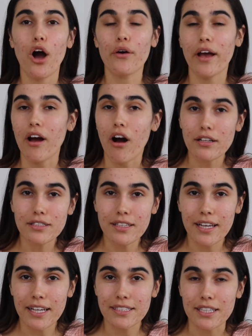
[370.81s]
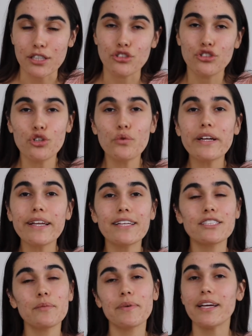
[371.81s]
Okay, on to the next thing. Do we
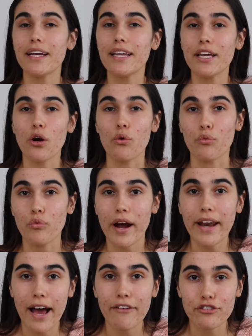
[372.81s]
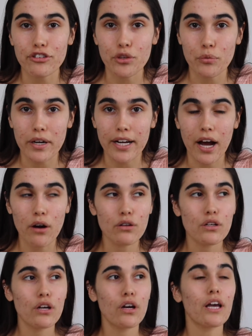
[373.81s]
need to be eating right after the workout?
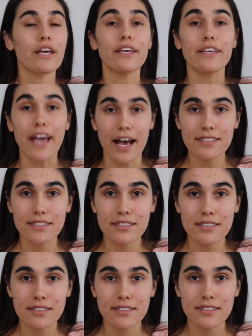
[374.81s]
Yes.